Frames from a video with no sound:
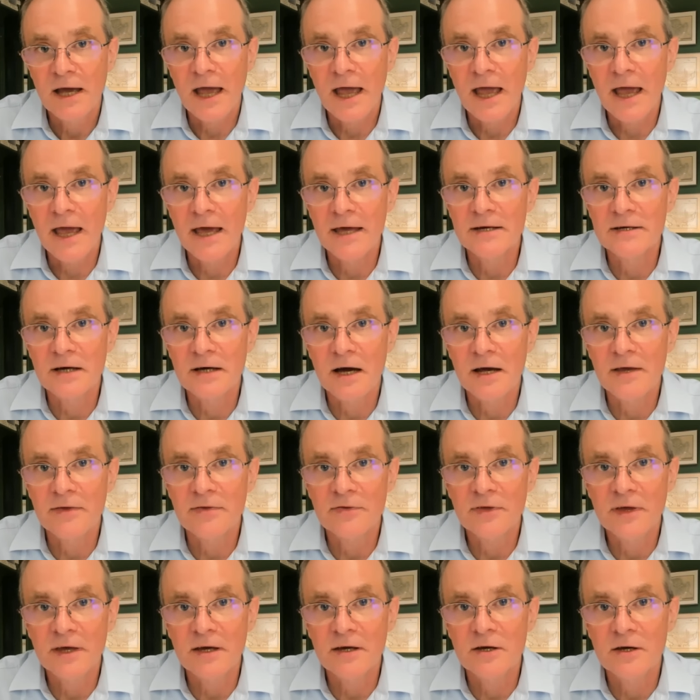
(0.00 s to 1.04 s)
And I
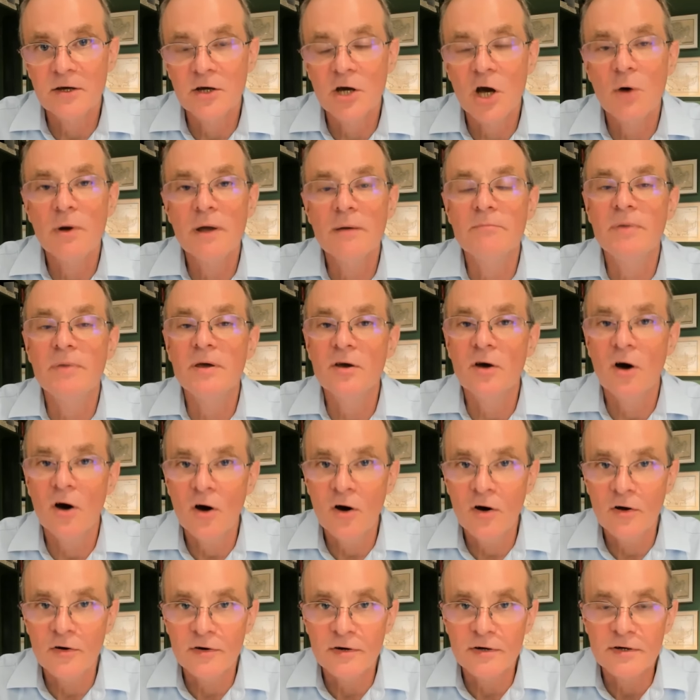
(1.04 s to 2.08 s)
think going
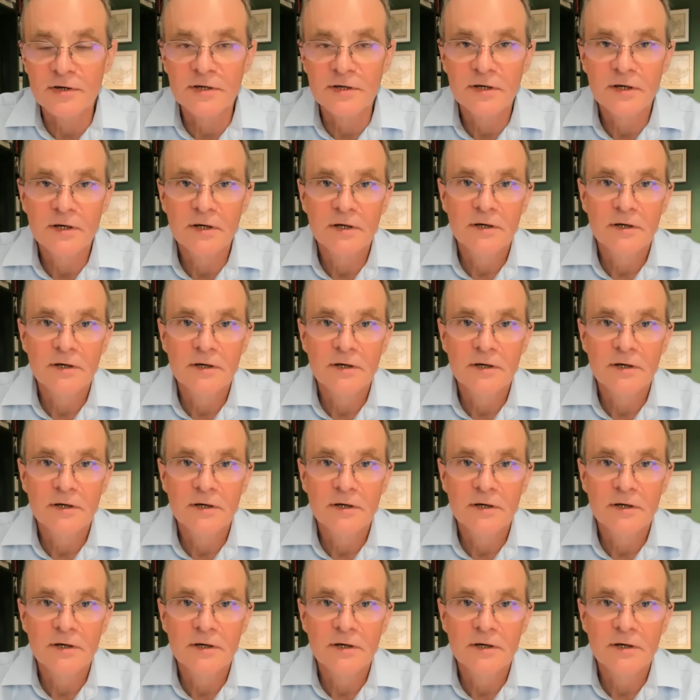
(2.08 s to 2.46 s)
beyond